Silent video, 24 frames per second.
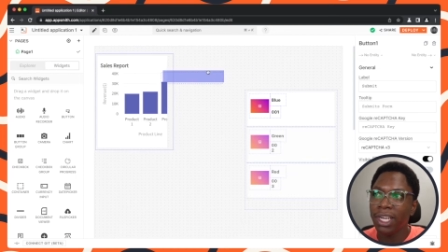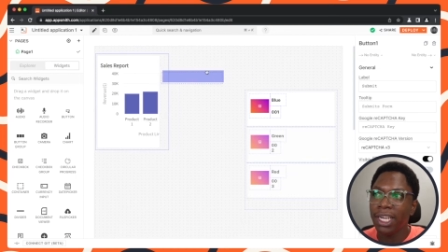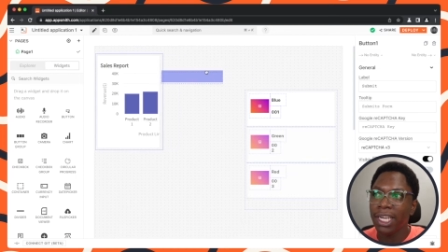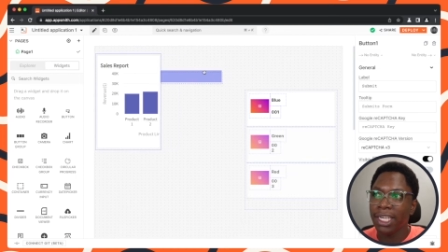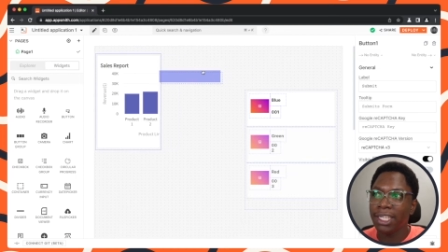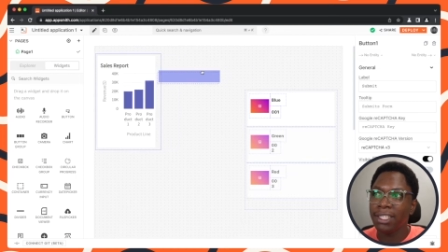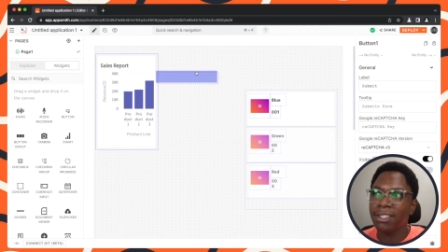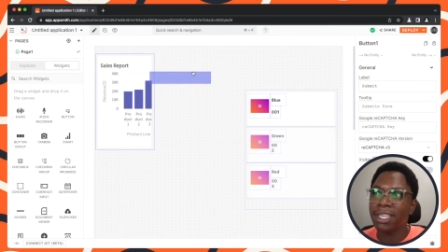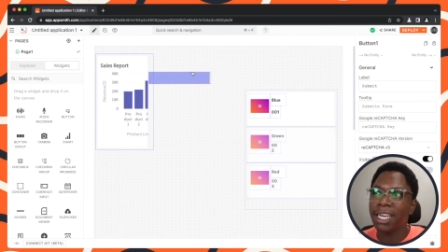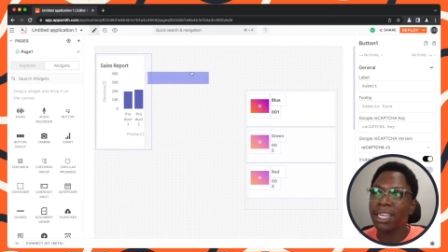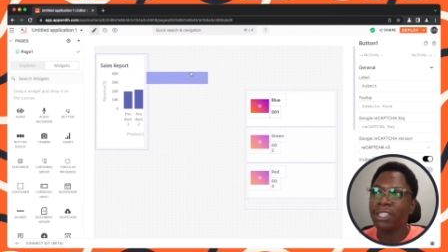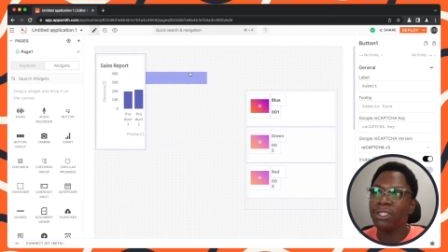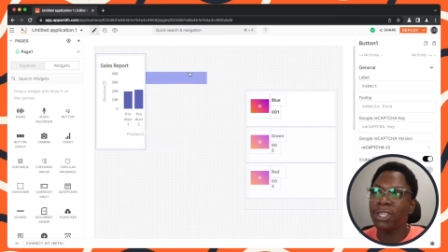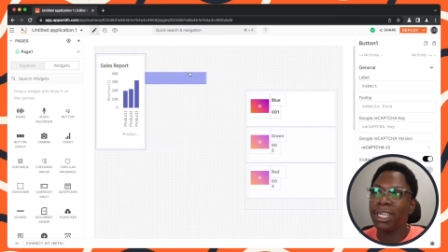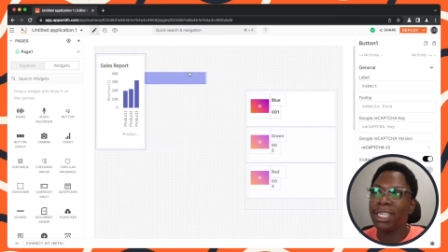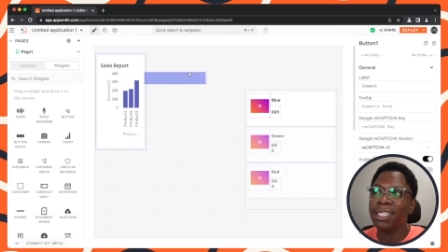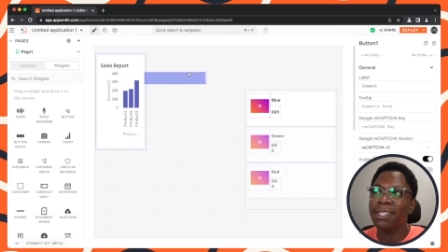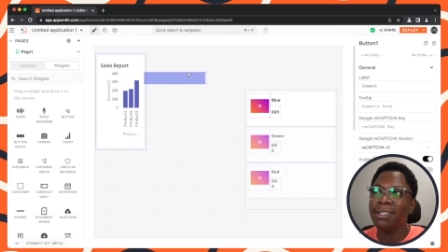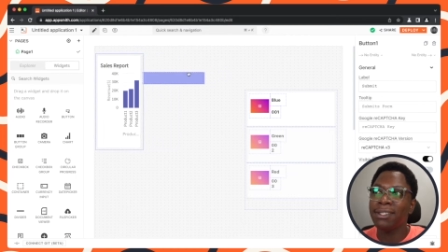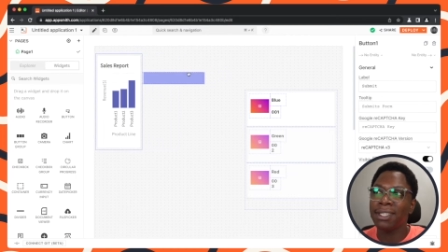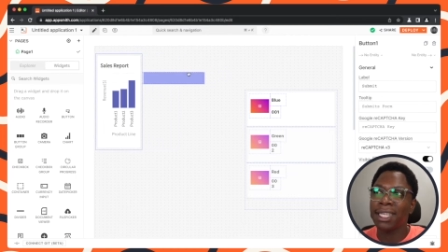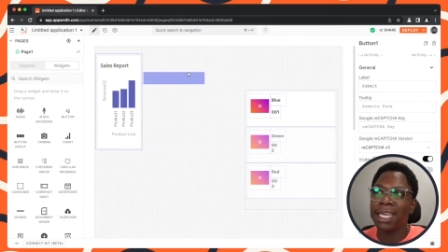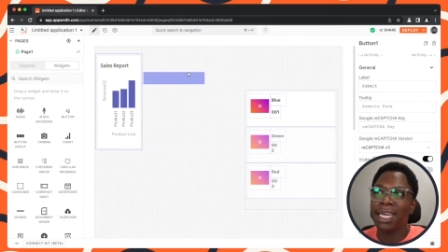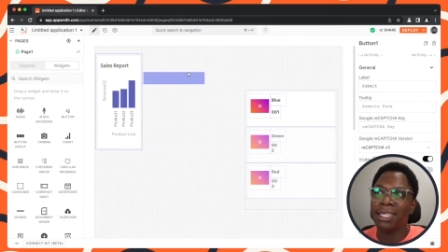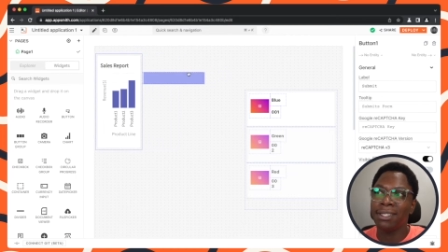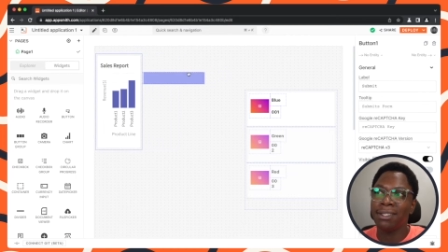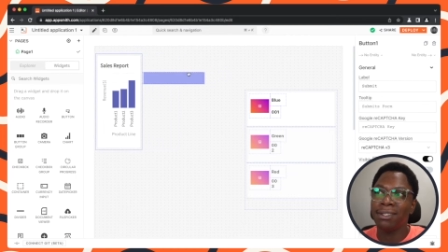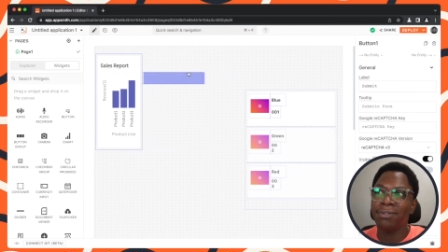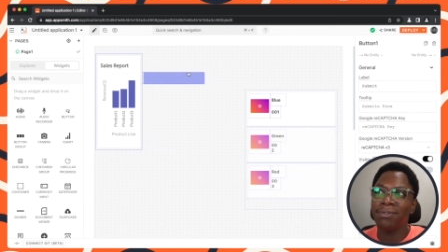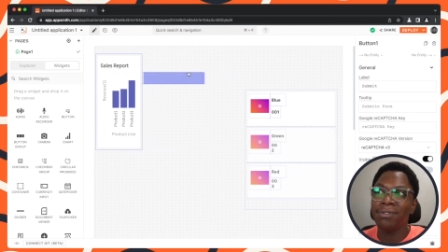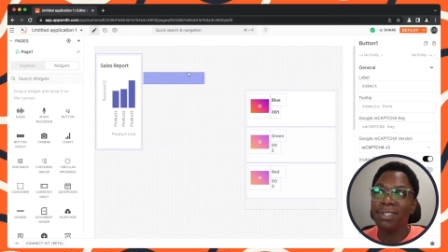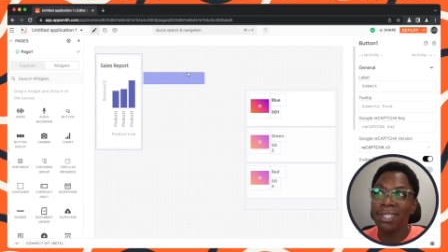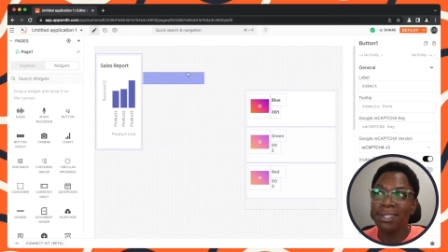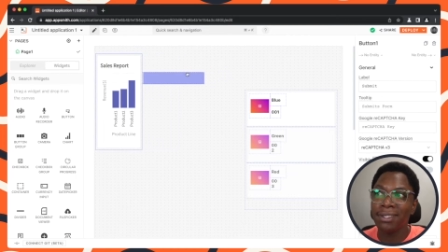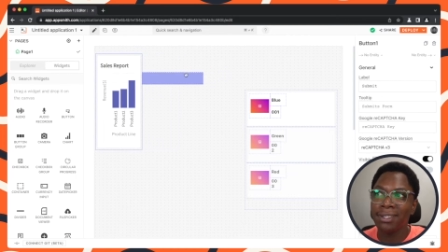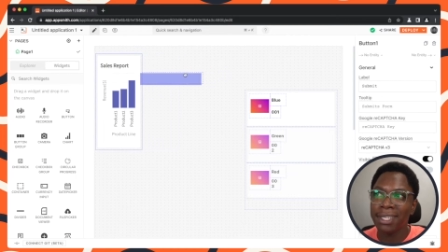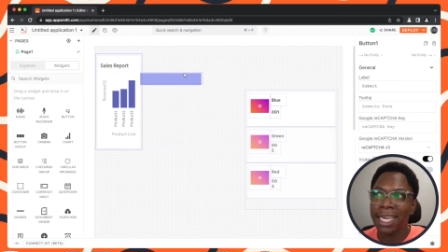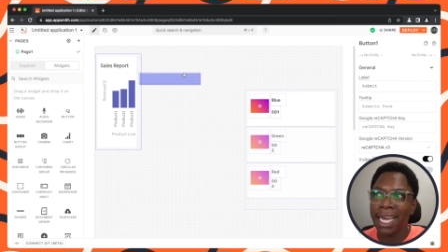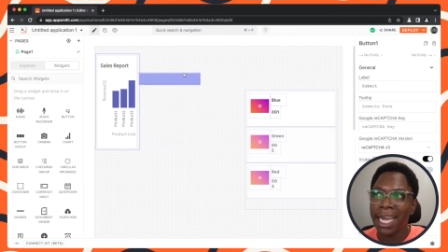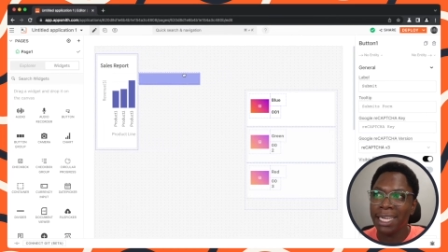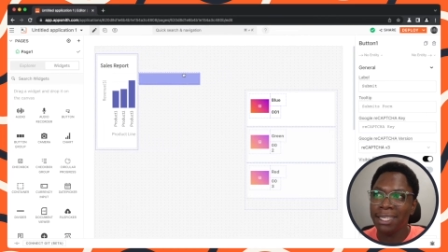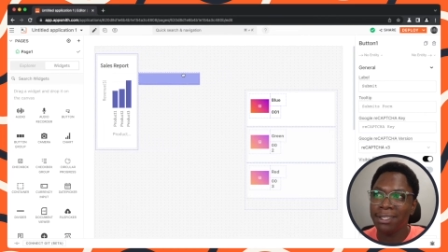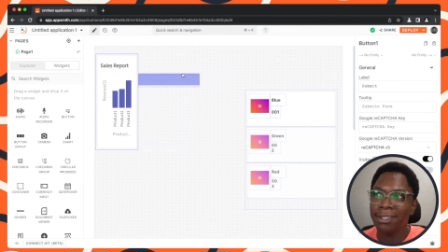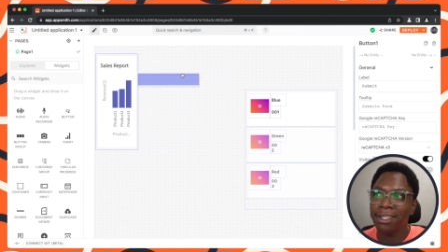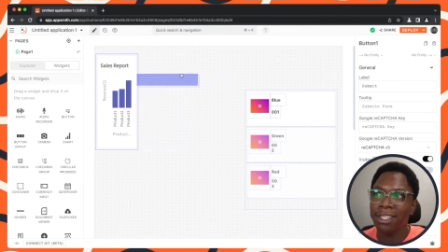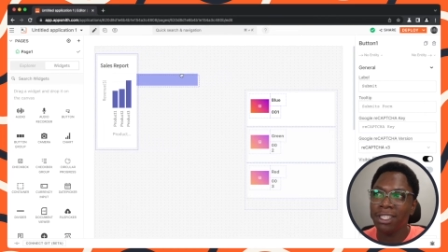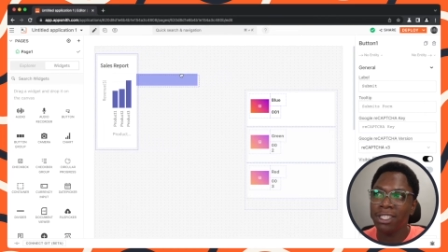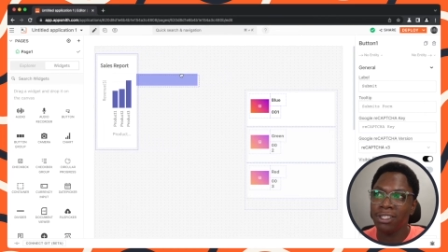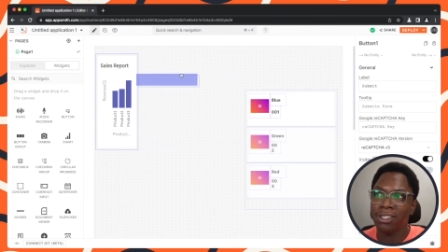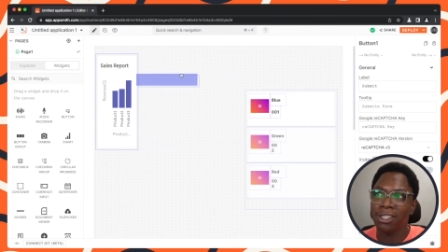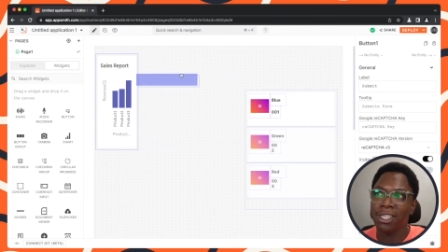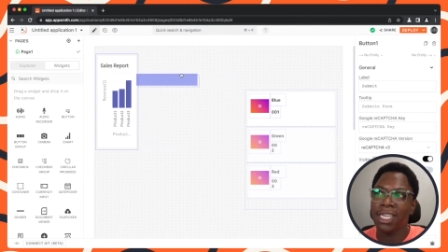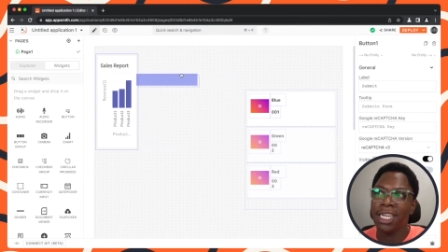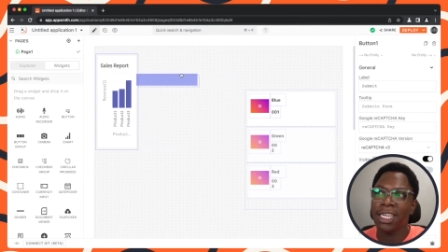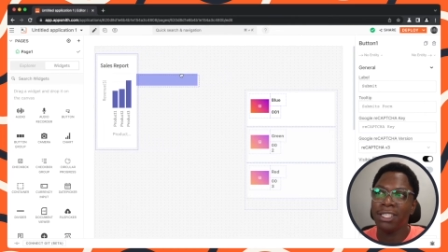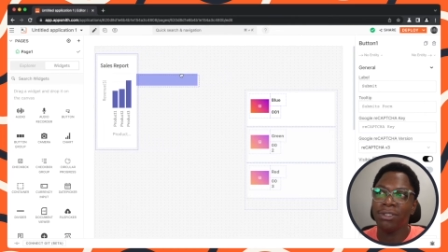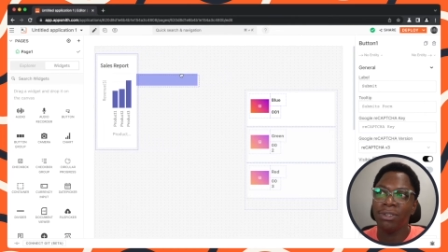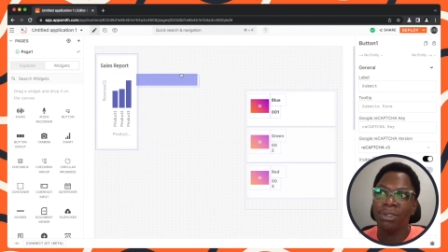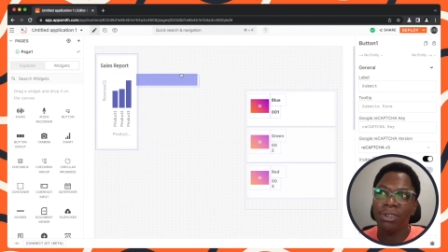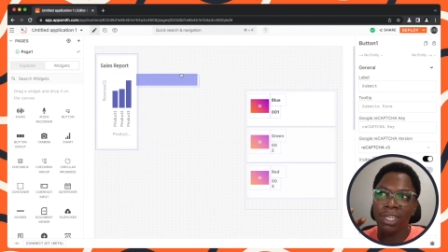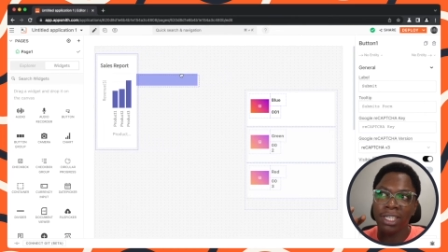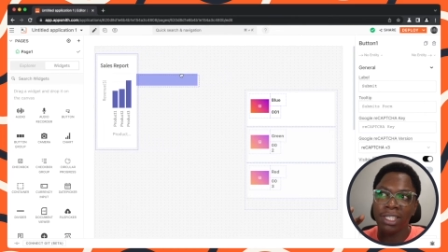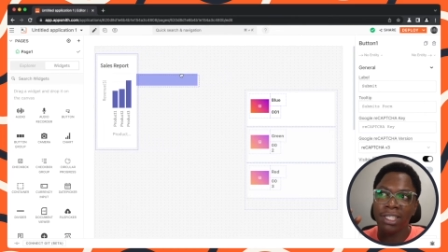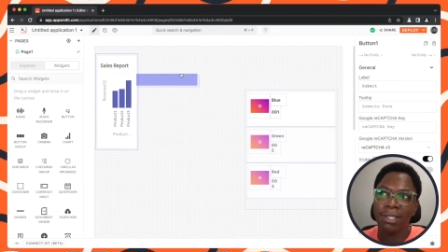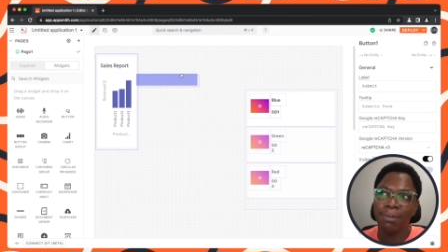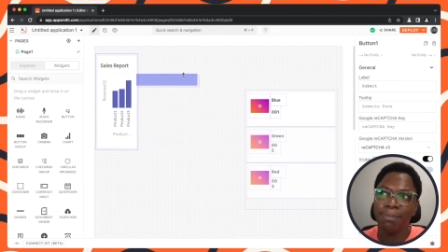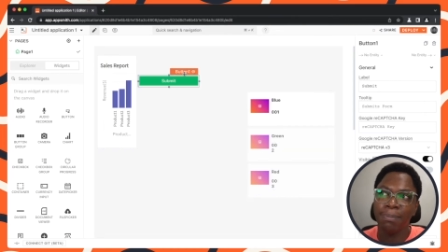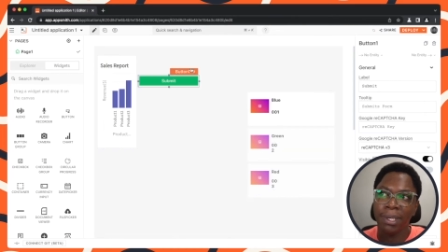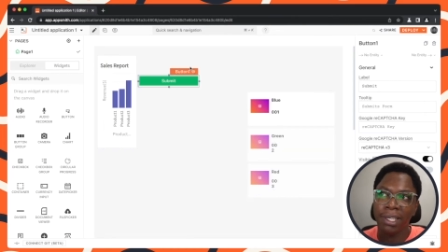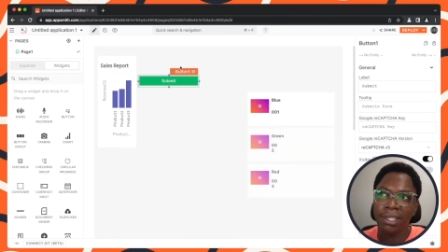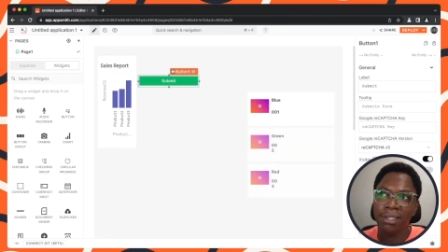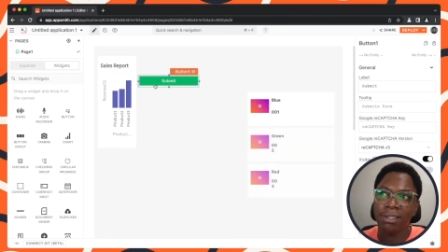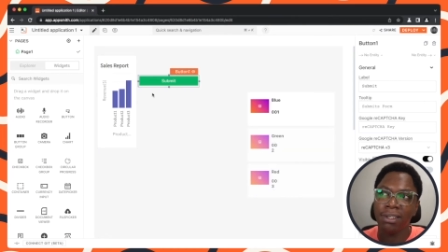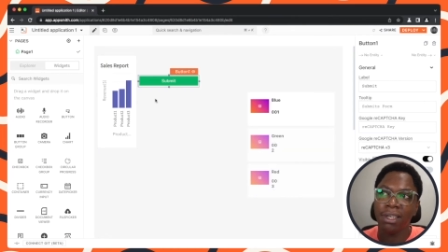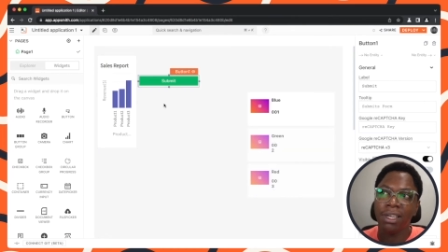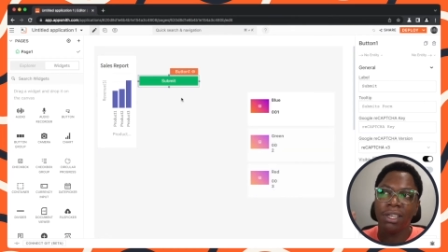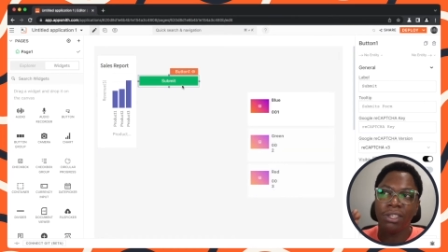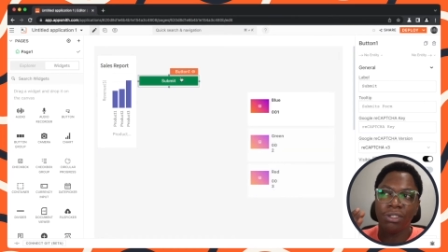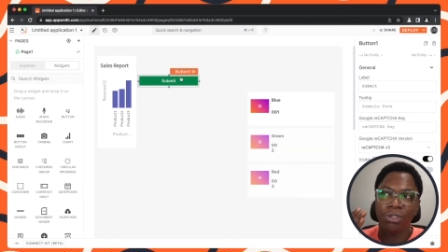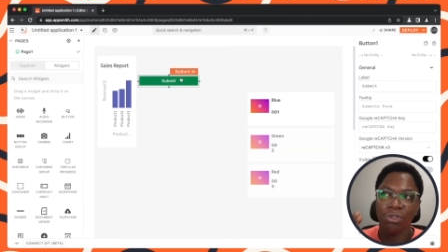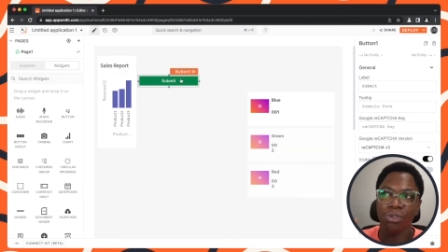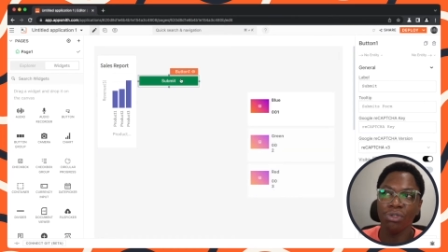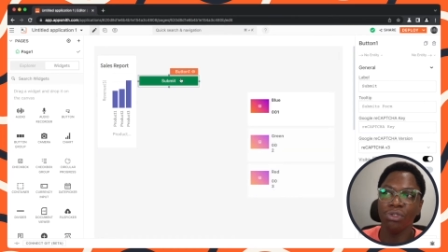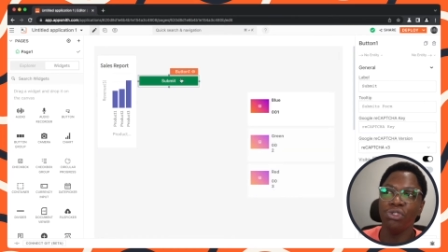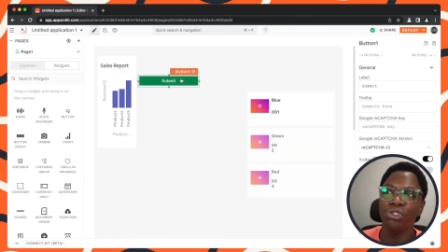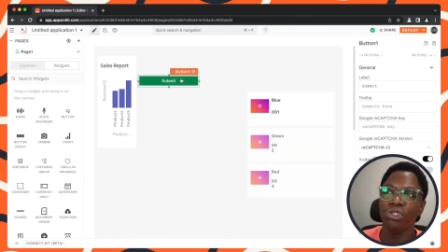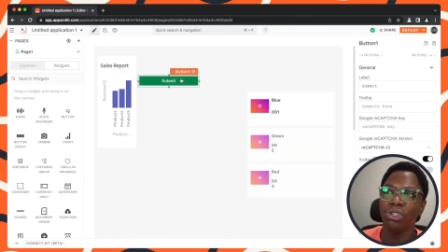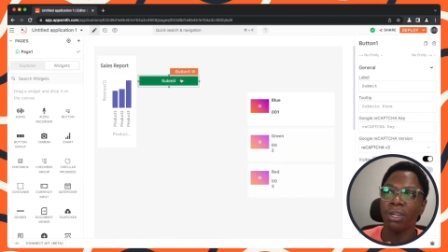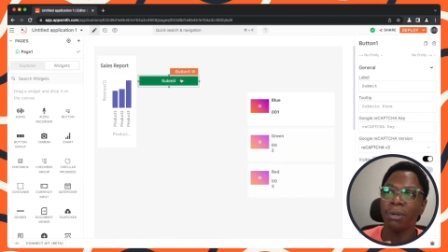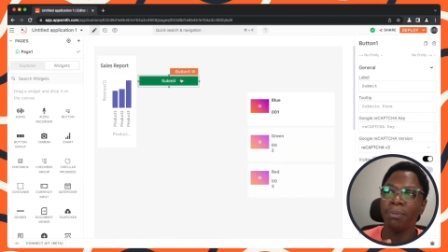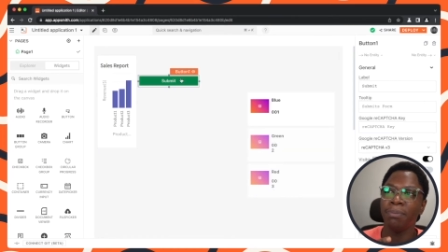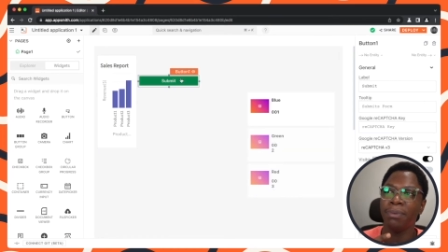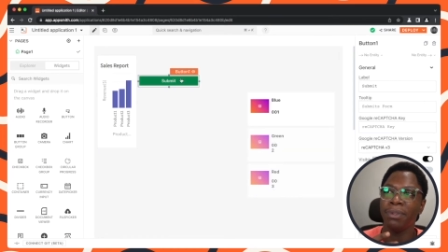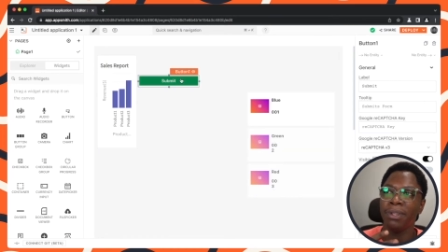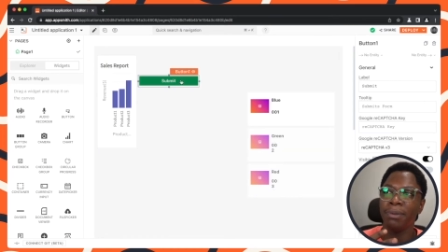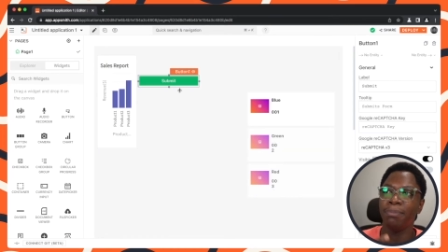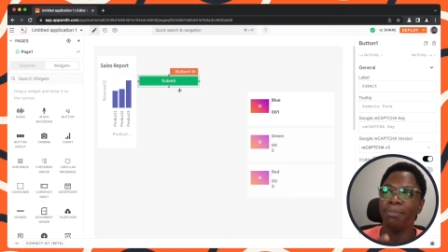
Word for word: it actually starts resizing in order to create space to drop the